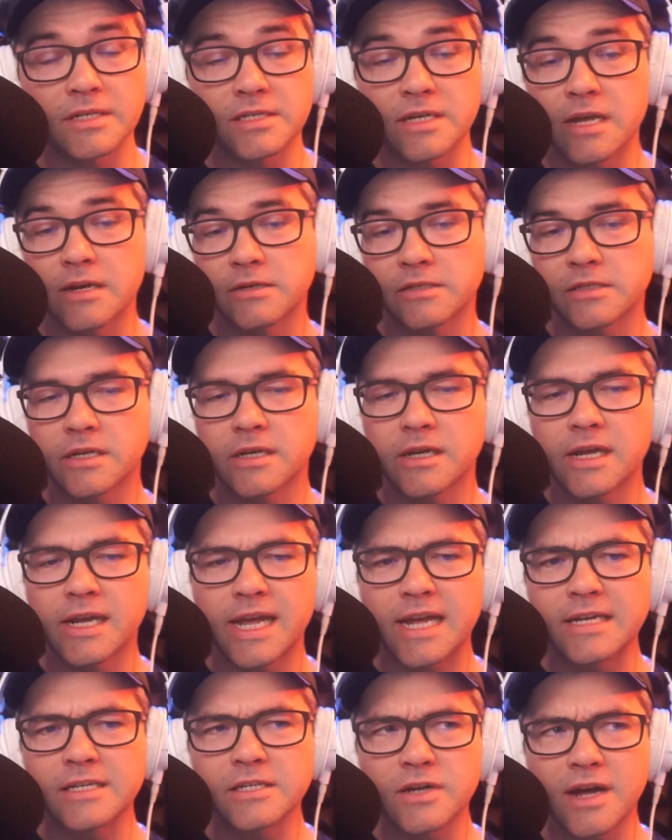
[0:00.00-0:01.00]
And
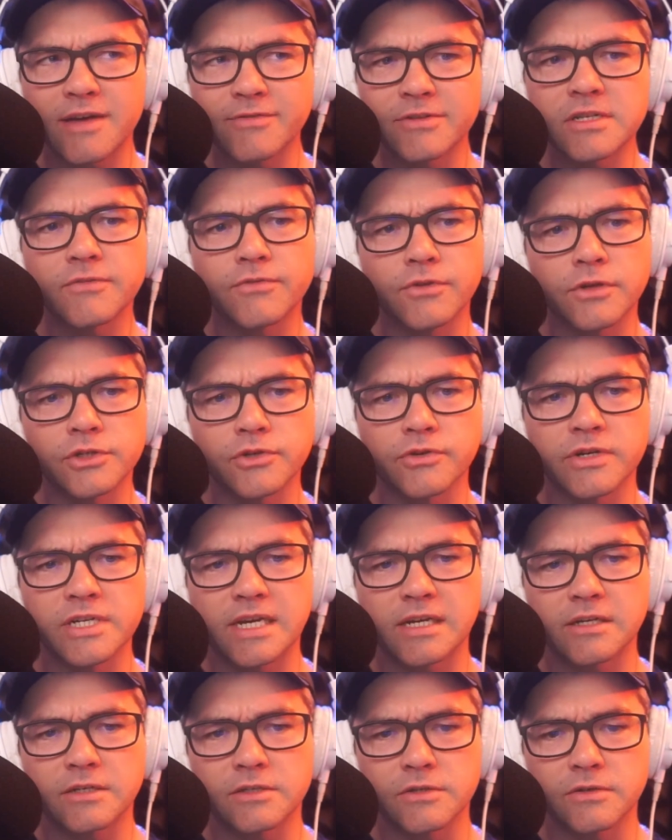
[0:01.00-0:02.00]
keen to dive into the future in a
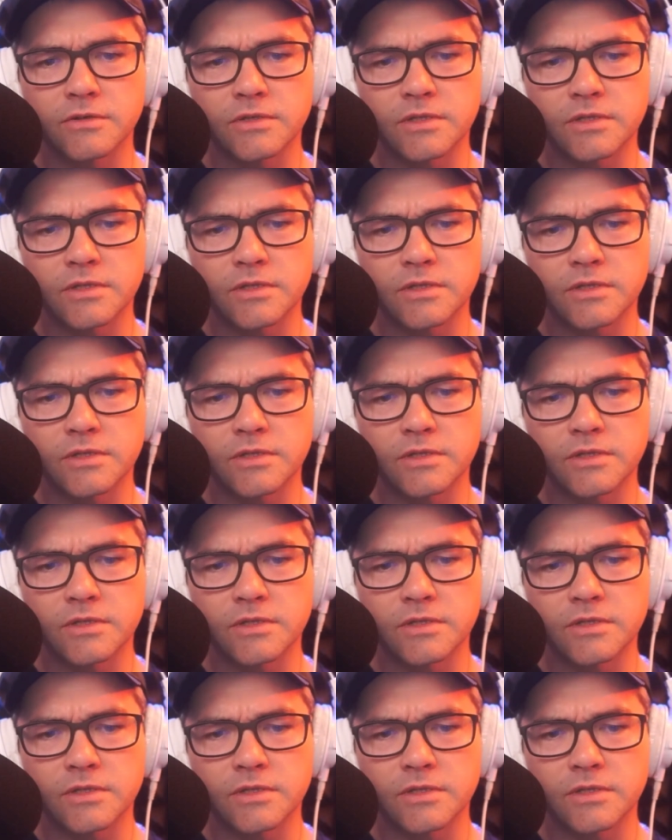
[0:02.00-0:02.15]
second too.